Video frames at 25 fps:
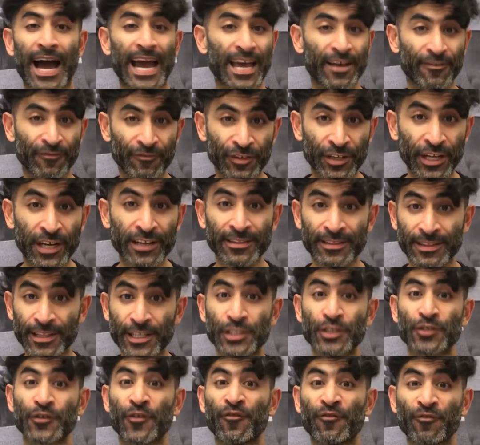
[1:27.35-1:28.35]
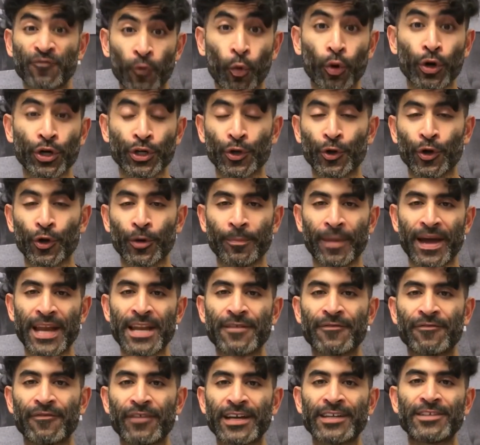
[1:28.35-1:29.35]
I have done this for your
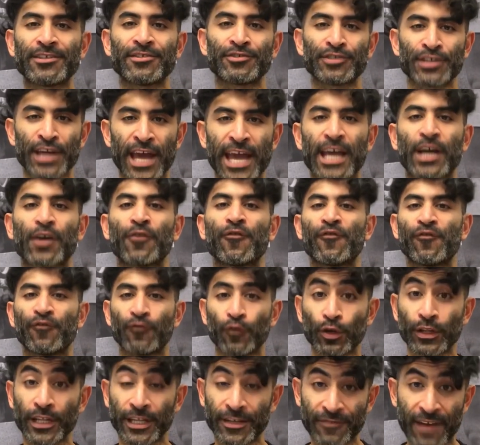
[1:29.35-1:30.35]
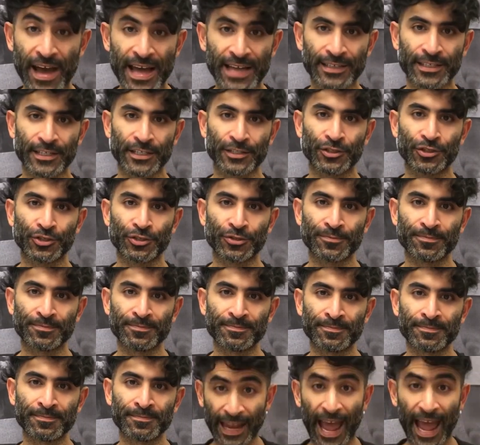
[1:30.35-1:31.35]
benefit. Take full advantage.
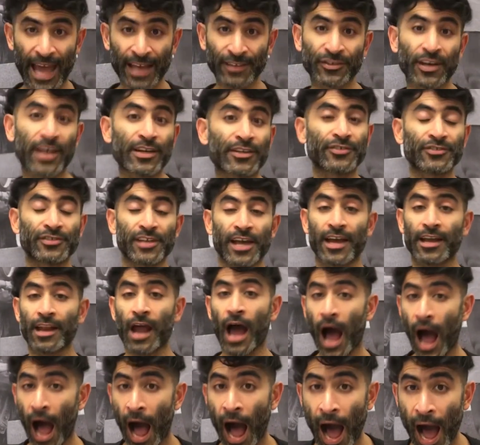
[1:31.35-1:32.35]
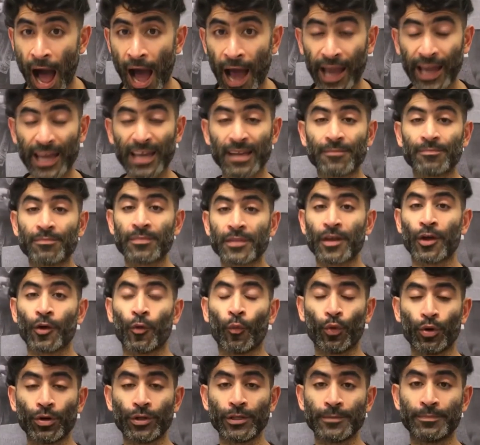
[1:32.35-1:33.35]
And as I said, I
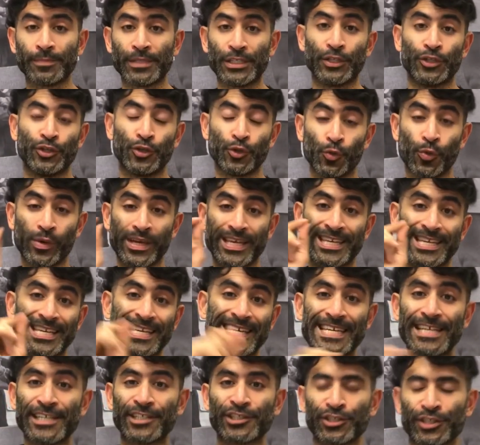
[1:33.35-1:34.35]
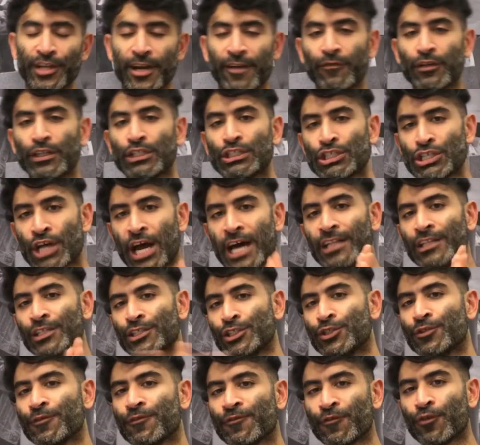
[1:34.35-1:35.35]
will be doing each and every
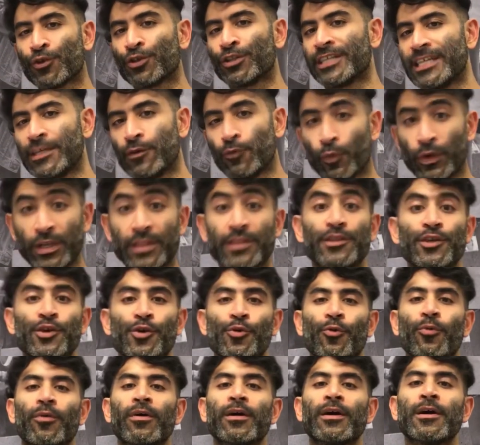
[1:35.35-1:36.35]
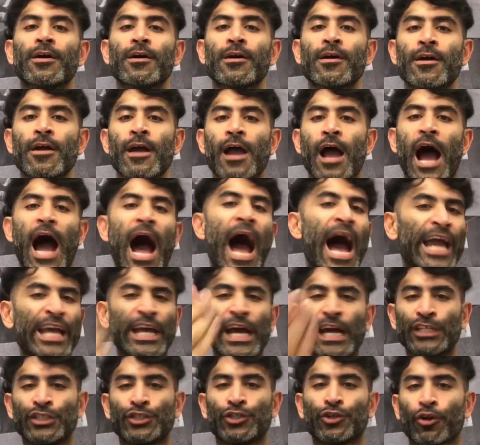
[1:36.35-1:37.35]
challenge fully with you.
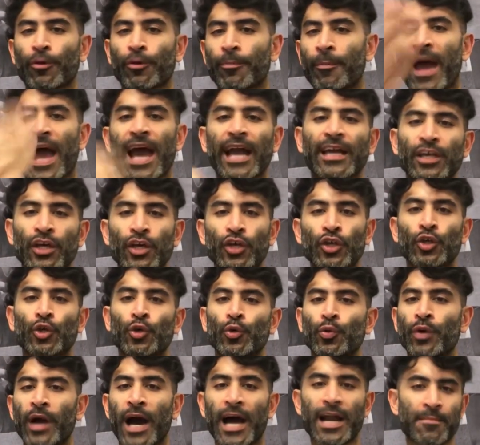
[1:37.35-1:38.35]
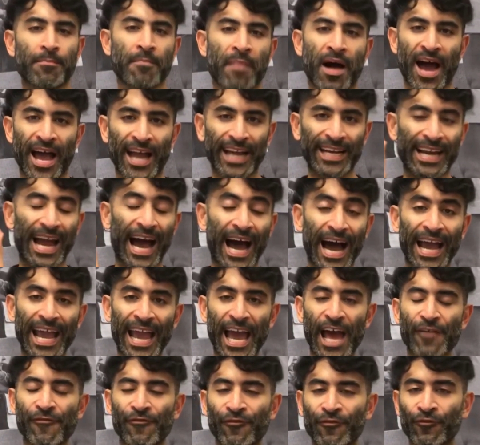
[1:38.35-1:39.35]
I got your back, you got mine.
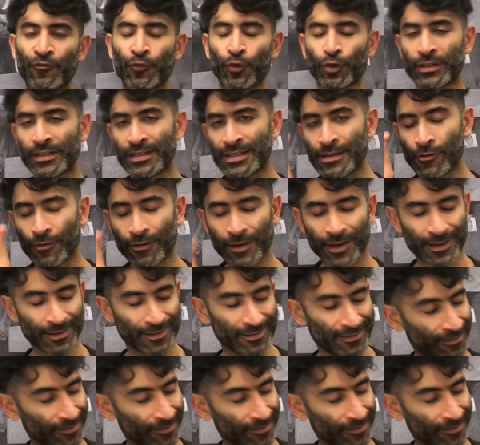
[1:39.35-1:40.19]
I have fun,